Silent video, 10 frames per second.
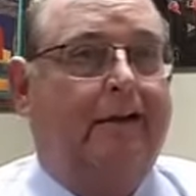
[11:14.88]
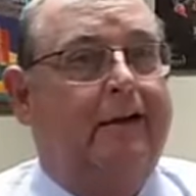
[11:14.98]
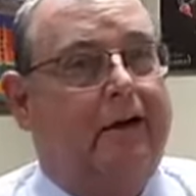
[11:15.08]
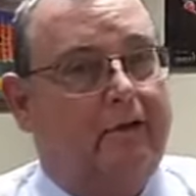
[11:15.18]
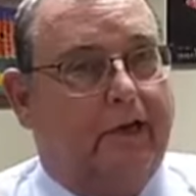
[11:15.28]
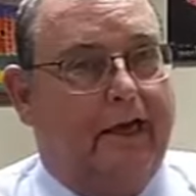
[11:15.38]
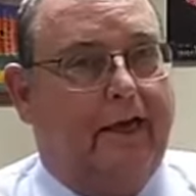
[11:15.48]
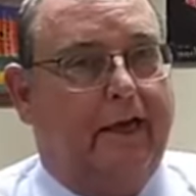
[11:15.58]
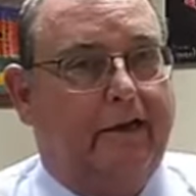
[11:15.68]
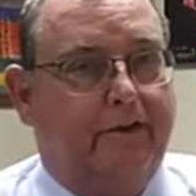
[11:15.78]

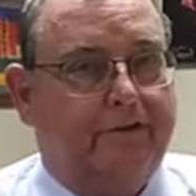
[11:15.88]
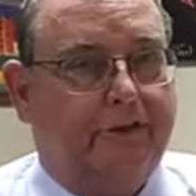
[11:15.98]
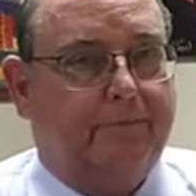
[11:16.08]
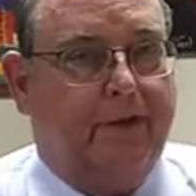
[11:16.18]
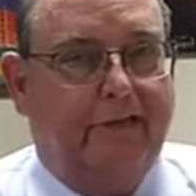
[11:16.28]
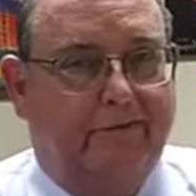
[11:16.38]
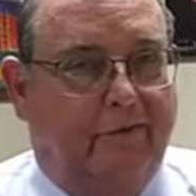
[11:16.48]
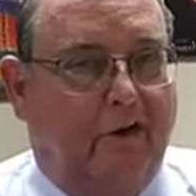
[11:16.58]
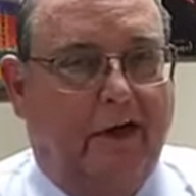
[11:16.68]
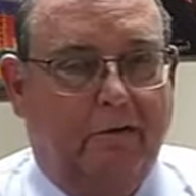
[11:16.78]
okay, you just pay the
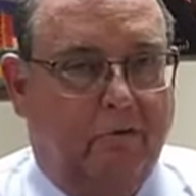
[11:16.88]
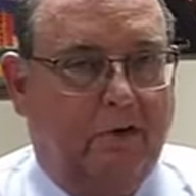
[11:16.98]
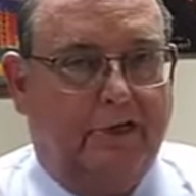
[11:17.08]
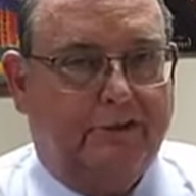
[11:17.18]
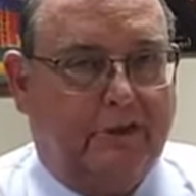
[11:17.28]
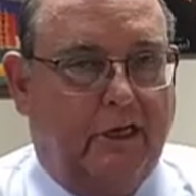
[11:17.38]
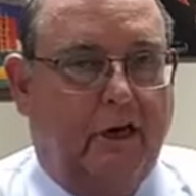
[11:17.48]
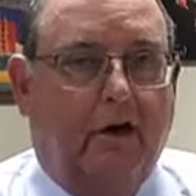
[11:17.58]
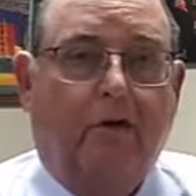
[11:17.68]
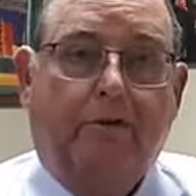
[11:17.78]
fine, we'll let you
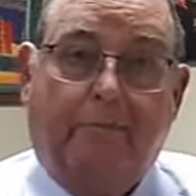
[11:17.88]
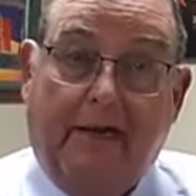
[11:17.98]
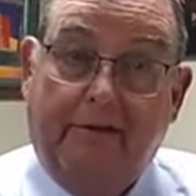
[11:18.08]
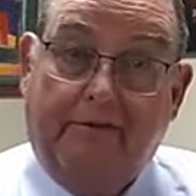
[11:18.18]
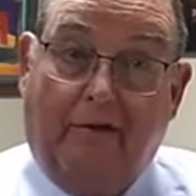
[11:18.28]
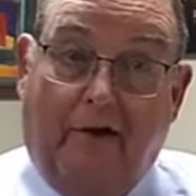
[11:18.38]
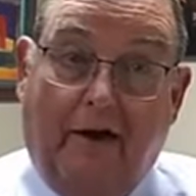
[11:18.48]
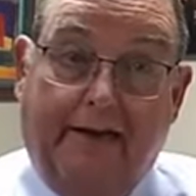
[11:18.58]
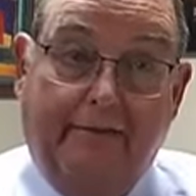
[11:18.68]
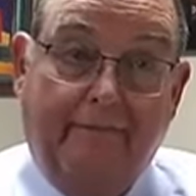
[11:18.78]
go. You pay the
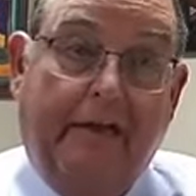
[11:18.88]
fine,